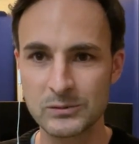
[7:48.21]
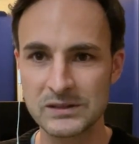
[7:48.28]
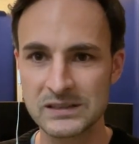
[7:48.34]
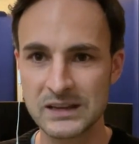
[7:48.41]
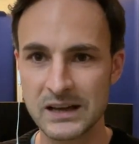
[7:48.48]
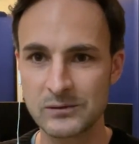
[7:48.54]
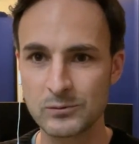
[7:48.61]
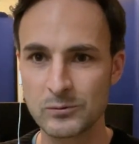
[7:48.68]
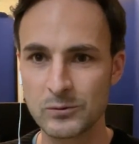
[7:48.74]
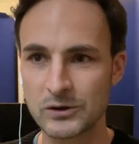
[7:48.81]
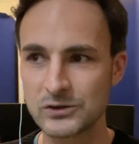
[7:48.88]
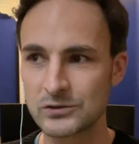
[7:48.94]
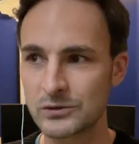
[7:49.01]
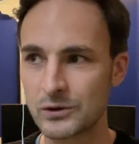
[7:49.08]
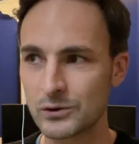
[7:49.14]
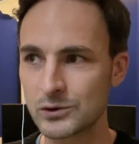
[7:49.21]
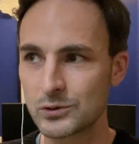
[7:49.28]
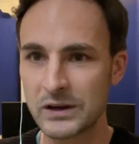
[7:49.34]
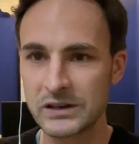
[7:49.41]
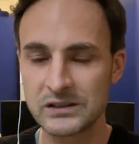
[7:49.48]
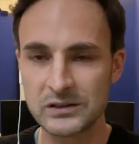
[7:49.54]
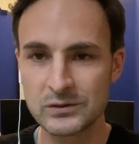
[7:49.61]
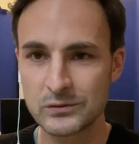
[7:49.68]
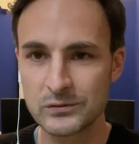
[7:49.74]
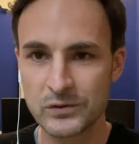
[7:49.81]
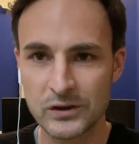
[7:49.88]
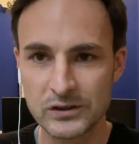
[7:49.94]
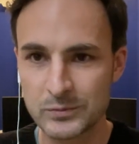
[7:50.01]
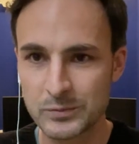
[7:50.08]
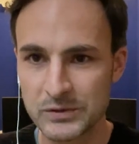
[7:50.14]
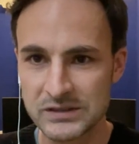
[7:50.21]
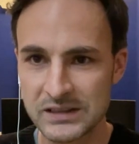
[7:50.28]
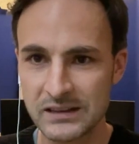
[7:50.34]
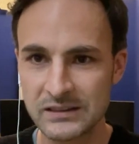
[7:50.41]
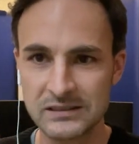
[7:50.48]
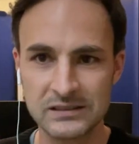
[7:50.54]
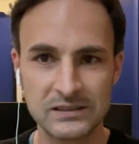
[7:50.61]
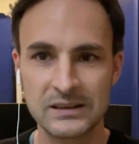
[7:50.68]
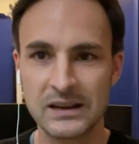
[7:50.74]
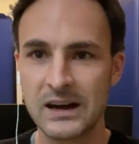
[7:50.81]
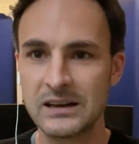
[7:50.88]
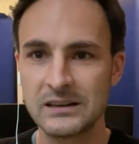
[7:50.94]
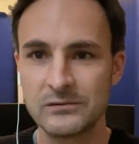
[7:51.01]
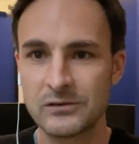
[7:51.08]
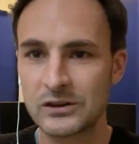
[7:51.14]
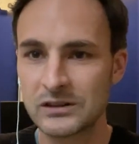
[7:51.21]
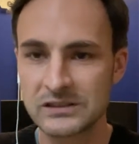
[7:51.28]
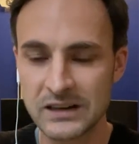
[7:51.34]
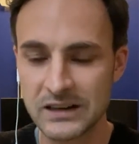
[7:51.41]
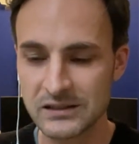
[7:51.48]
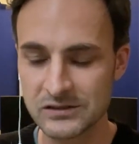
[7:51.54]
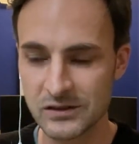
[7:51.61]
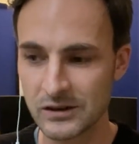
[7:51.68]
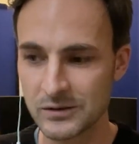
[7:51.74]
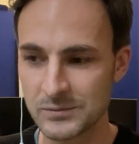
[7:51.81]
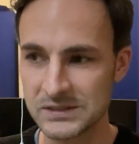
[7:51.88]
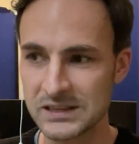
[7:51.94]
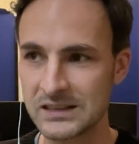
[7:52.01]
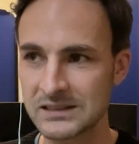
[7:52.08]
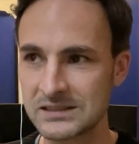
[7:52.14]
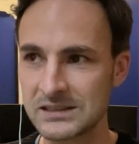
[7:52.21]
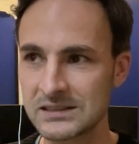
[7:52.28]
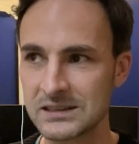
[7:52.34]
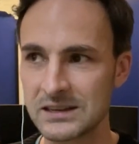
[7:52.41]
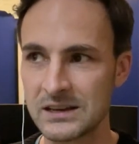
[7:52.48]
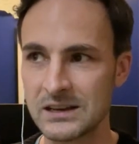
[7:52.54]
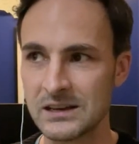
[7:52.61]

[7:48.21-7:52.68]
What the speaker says: we said we want to grow 20 to 40% in highly volatile circumstances.